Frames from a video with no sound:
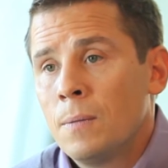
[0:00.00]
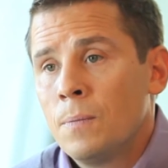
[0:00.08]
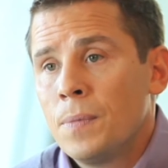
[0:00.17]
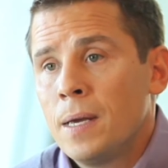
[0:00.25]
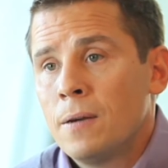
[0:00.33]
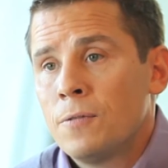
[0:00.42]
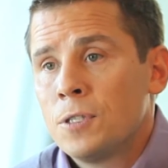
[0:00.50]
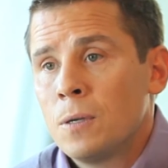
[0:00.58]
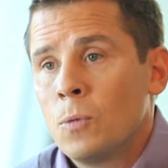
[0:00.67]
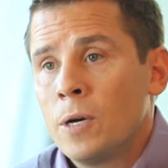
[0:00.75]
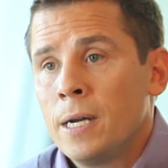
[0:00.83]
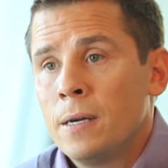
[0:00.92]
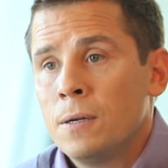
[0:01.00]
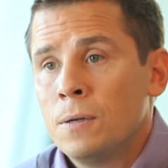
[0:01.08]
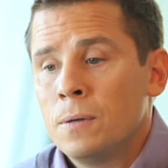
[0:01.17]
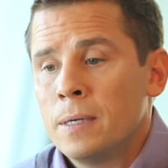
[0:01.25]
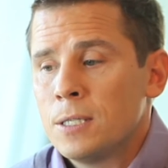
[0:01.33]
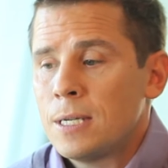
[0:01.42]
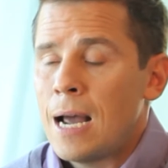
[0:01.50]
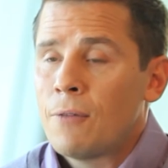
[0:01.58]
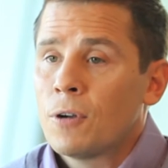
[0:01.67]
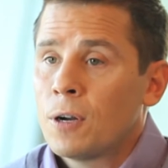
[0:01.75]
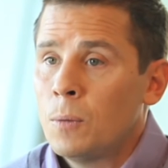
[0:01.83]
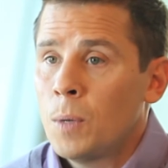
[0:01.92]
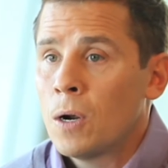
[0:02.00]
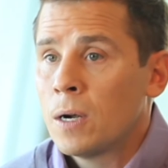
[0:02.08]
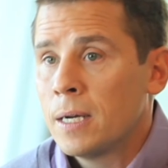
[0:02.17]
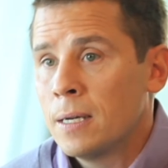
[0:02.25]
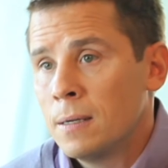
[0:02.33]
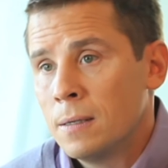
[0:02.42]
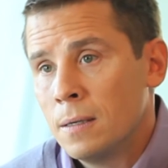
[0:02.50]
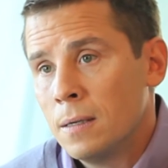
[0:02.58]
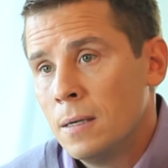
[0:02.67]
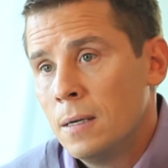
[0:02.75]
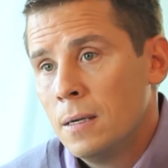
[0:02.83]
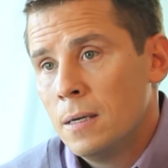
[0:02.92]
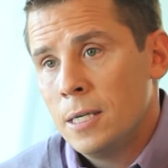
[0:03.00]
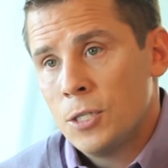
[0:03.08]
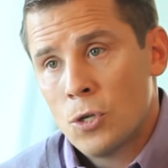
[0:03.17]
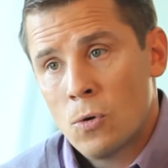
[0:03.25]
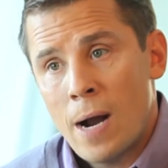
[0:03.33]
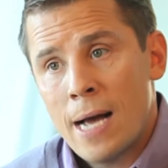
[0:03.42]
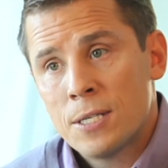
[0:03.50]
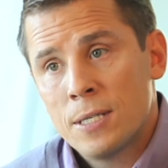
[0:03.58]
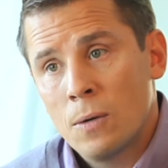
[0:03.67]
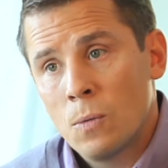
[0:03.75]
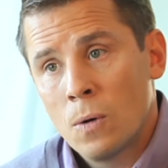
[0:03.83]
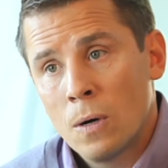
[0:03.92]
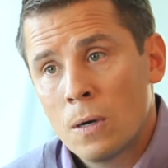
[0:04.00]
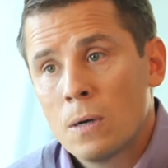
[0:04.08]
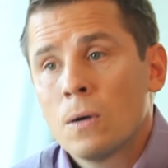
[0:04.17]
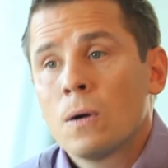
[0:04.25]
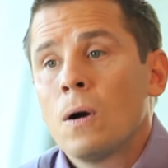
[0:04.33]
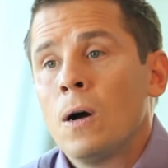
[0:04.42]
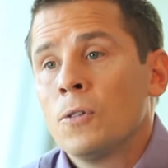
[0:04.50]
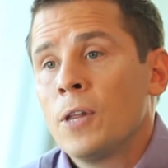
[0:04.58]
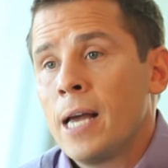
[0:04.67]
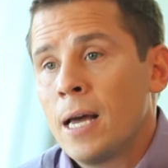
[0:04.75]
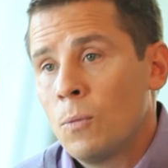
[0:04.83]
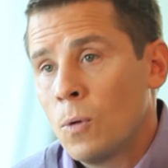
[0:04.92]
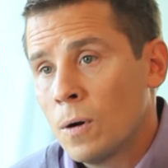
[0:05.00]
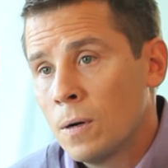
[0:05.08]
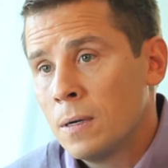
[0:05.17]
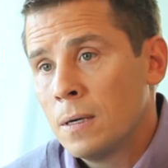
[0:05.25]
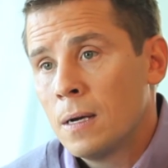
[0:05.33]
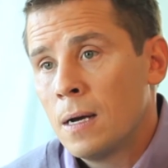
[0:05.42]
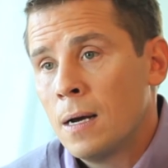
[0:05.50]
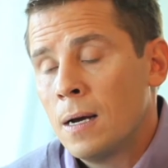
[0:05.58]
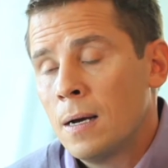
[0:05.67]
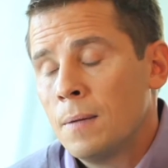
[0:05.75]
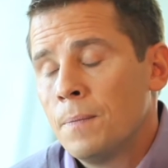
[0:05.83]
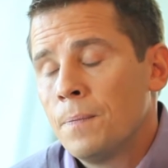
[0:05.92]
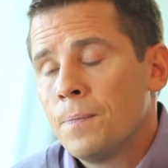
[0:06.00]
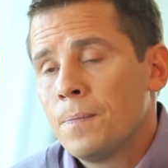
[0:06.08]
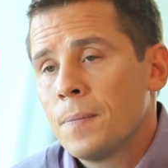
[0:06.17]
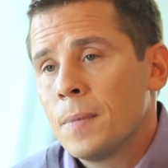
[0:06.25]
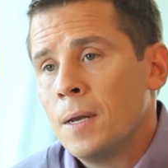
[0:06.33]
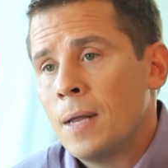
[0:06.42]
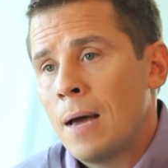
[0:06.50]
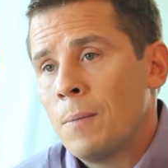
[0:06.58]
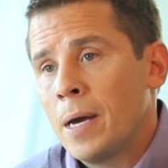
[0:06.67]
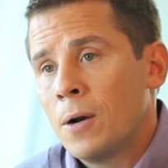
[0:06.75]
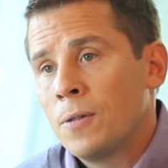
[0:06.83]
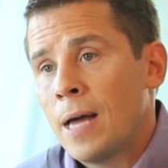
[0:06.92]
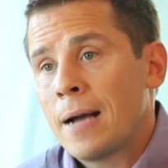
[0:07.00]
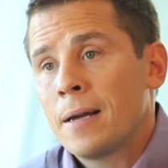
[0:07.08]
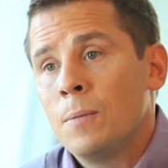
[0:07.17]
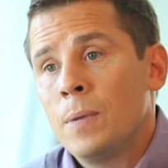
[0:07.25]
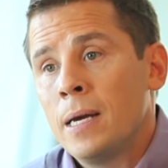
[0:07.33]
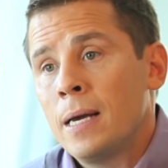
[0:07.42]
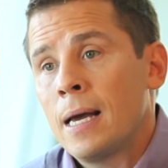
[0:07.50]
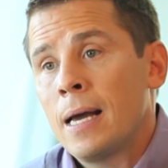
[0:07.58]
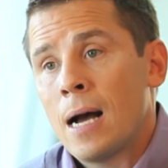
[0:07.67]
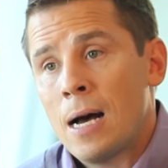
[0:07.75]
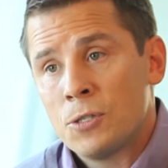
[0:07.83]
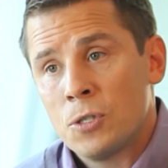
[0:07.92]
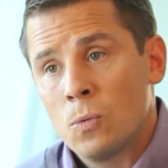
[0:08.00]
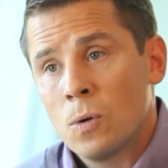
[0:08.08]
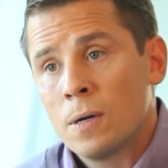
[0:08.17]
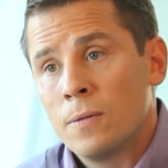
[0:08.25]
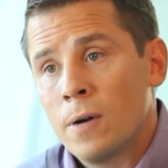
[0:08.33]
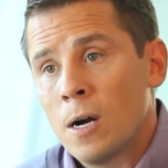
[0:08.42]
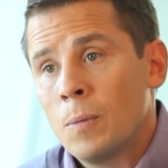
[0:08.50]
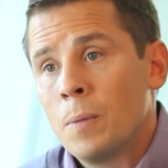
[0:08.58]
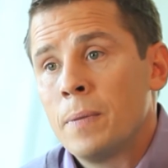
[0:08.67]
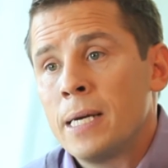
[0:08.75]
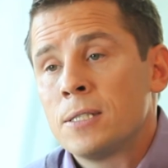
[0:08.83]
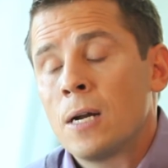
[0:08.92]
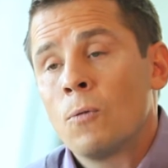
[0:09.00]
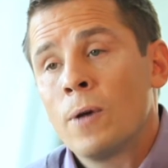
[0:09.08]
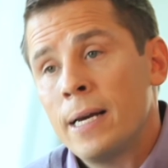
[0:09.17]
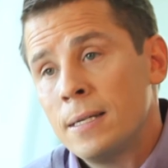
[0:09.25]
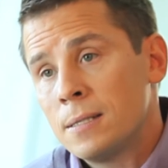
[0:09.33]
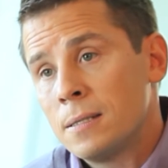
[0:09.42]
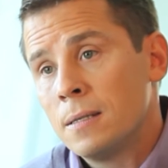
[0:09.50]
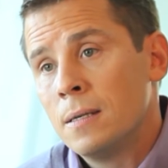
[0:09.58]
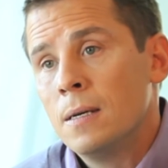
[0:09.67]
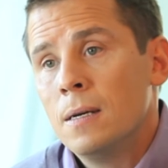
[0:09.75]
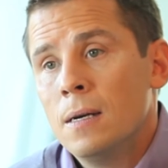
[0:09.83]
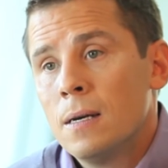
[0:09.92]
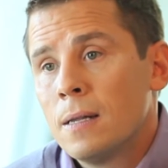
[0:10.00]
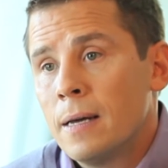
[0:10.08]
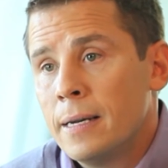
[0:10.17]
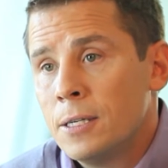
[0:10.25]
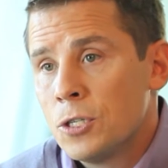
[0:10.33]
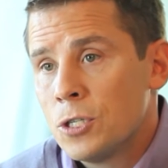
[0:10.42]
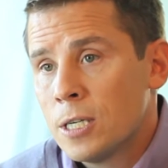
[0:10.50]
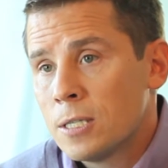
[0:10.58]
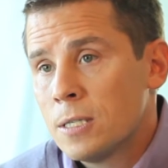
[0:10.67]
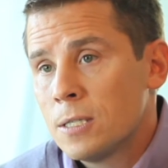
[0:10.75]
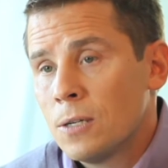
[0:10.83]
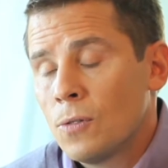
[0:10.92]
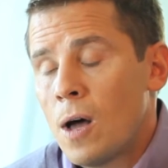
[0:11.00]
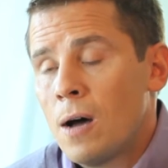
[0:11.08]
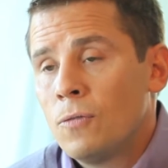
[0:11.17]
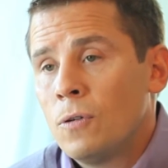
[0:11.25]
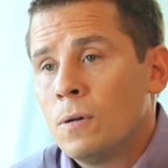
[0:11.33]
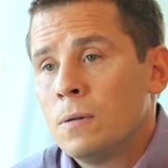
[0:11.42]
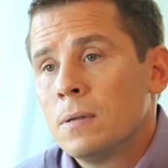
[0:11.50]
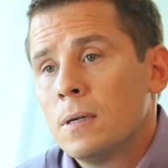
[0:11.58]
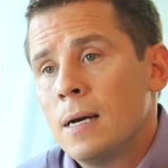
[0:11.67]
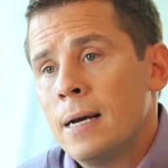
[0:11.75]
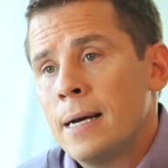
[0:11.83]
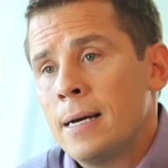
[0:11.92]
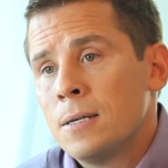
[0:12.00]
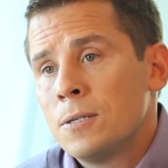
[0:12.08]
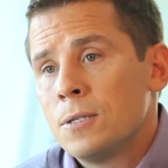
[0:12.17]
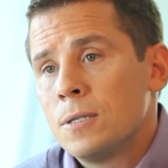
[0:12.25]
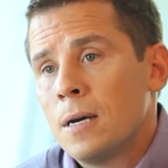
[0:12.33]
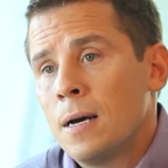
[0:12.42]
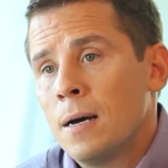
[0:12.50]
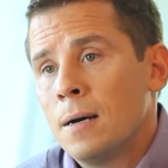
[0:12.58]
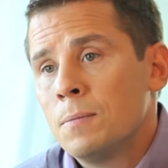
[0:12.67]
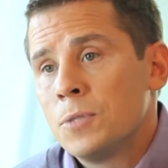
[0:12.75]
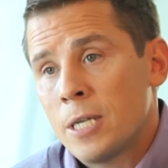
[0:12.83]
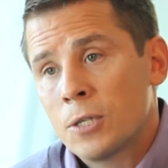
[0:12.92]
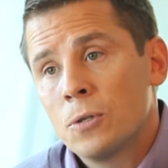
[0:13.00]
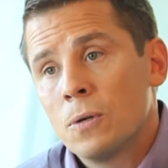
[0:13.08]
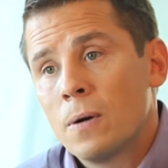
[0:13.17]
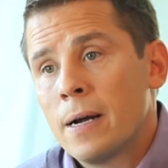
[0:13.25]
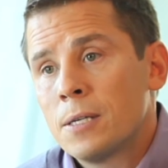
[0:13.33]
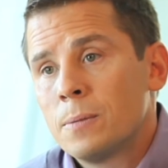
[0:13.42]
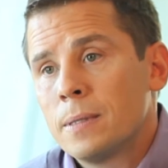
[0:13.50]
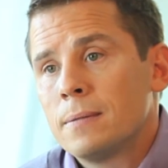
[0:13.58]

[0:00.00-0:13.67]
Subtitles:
if somebody who is African American is harassed at work or called the N-word in that manner, that can be a hostile work environment based on race that is just as unlawful as sexual harassment.